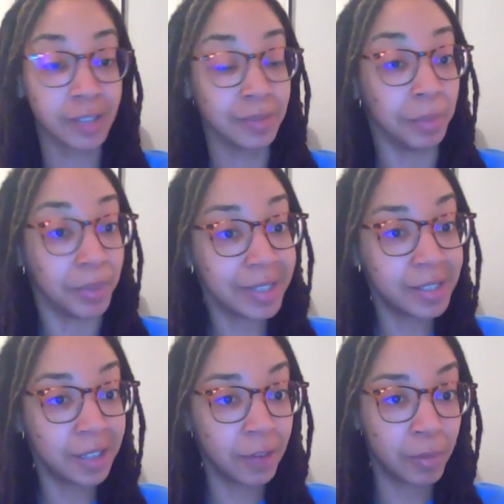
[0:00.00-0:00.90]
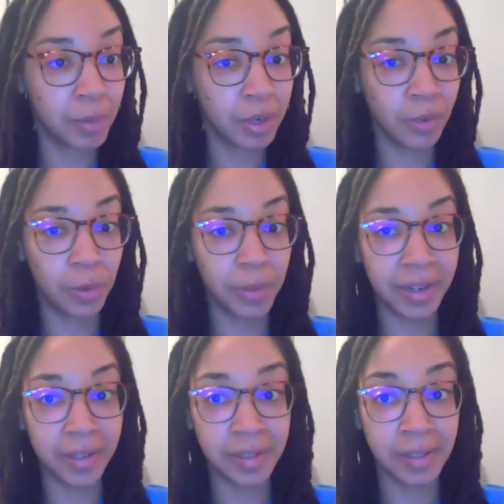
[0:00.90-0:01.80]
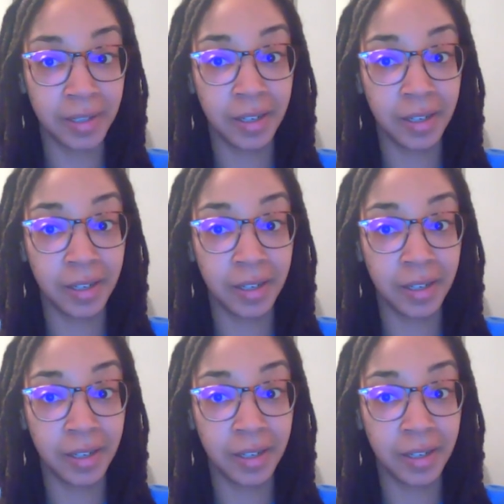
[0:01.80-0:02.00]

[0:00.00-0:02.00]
some blitzing from Brook Lopez.